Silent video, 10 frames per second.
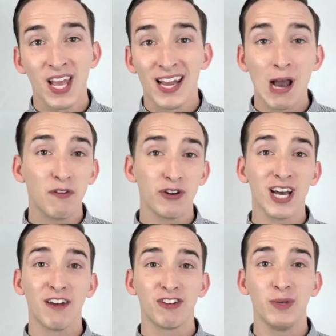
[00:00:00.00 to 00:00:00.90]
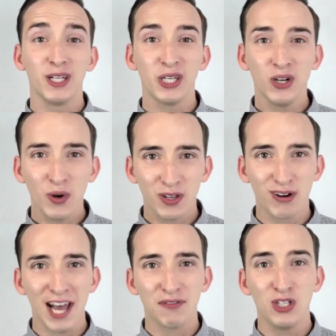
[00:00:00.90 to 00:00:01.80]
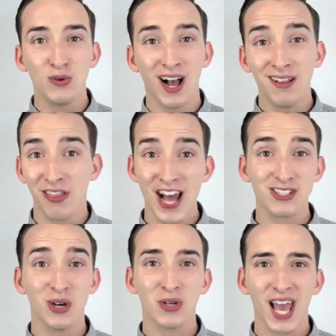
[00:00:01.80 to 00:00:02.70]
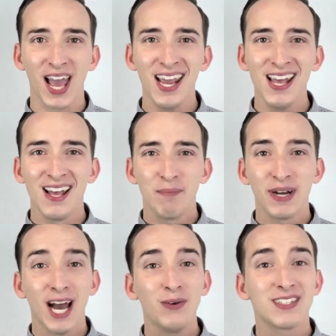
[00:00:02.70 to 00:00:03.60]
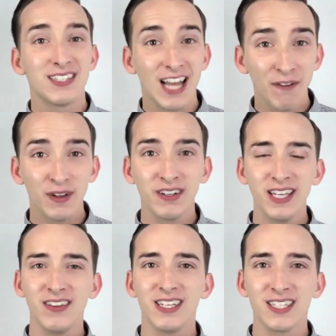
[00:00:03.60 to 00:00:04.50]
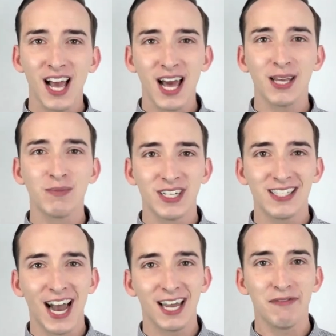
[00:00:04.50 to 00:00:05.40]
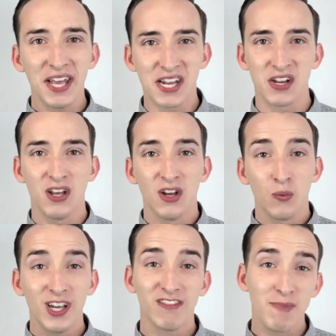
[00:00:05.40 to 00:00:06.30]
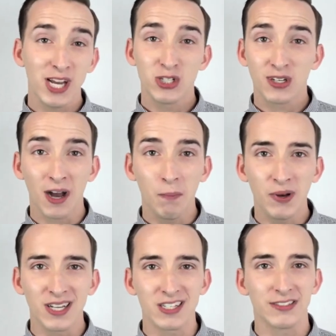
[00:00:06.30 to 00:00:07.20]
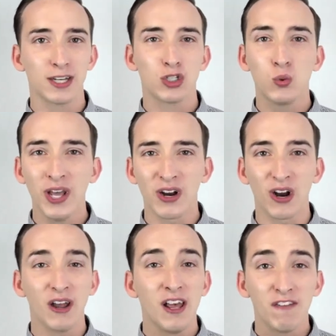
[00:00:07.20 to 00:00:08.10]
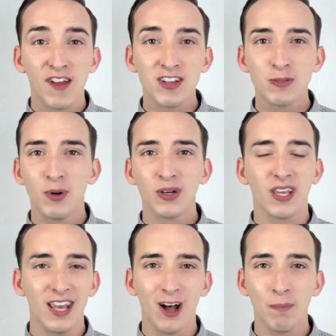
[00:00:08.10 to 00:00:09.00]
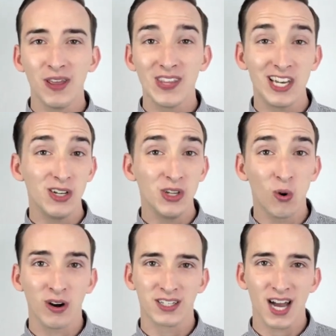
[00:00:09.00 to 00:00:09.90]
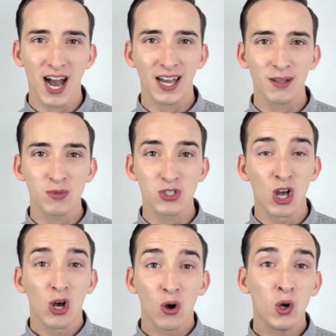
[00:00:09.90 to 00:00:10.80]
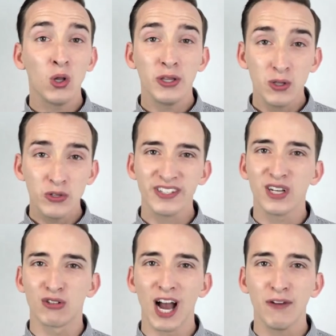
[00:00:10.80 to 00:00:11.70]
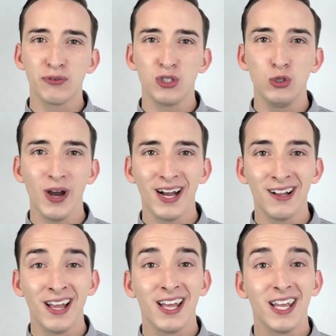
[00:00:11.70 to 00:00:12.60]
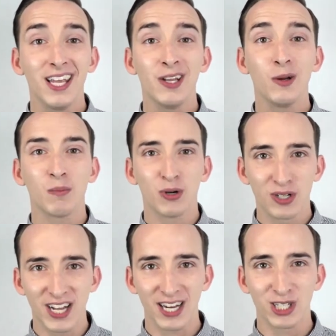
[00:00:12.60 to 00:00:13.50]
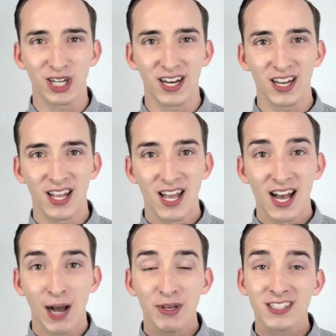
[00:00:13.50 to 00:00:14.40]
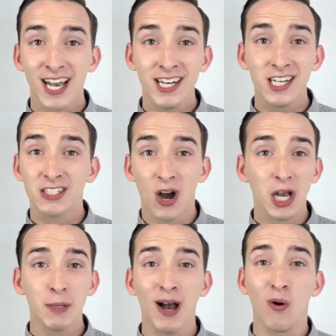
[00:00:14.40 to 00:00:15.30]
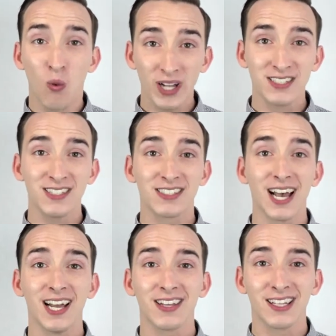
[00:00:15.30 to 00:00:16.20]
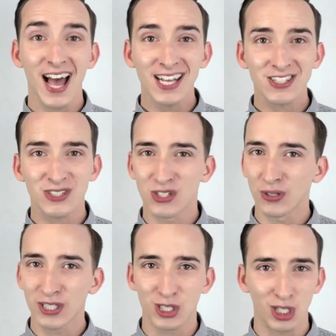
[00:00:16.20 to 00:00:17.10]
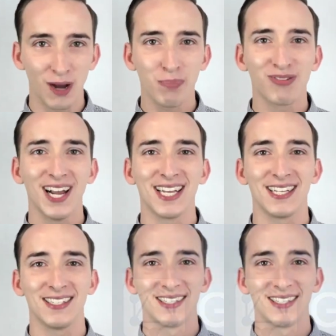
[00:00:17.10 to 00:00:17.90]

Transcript: Now, if you're not familiar with GraphQL, that's okay, but now is definitely the time to dive in. We have major companies like Twitter, Facebook, Yelp, and the New York Times all using GraphQL in production. I'm excited to talk about what's inside the class, so let's jump right in.